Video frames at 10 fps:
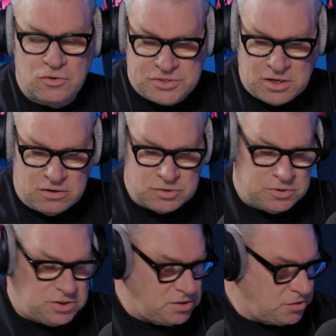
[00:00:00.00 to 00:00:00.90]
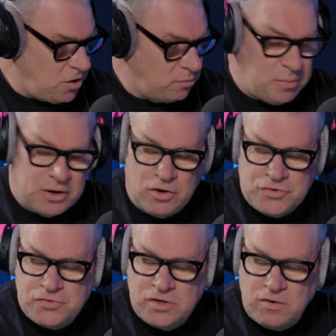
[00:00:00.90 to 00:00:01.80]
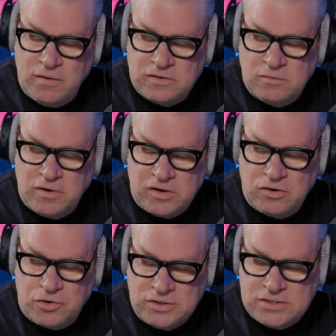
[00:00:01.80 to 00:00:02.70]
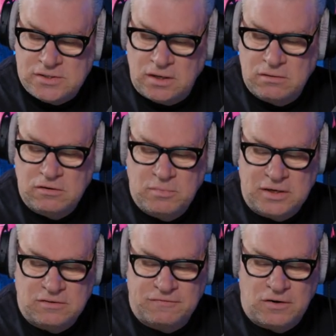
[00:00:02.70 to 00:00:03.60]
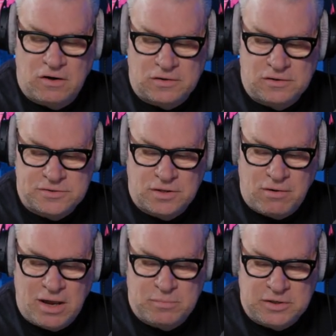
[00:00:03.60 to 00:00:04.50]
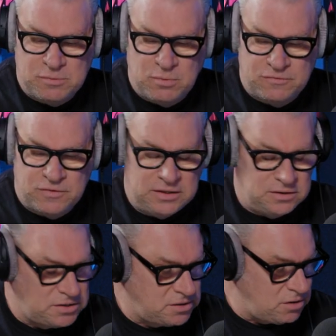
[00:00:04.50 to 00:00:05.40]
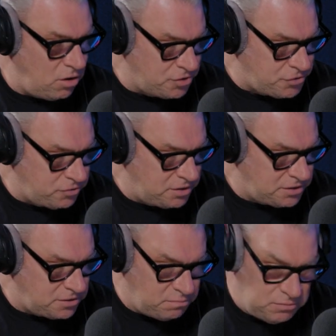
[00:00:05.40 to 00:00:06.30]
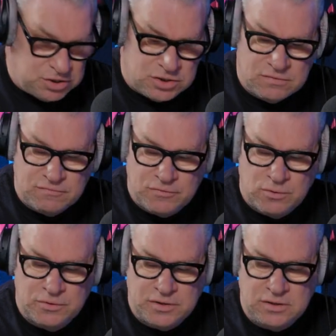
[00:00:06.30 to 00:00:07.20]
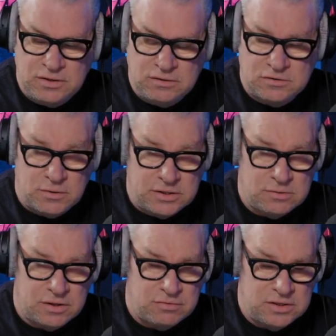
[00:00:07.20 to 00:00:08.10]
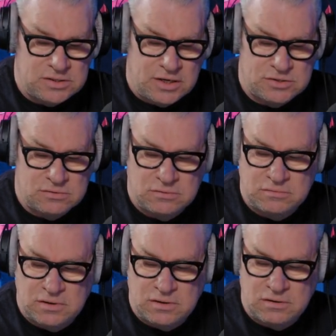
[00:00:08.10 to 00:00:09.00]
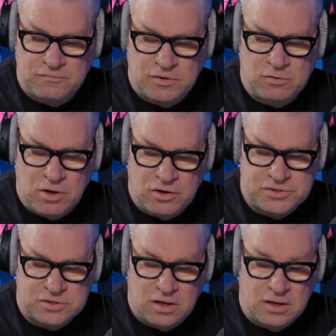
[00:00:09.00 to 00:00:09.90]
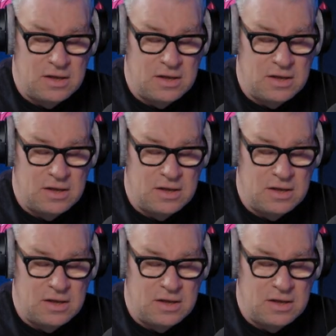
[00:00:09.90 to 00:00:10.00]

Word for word: Corsage, which is a drama by Austrian director Marie Kreutzer, who made The Fatherless and The Ground Beneath My Feet. This is Austria's submission for the 2023 International uh, Film Oscar.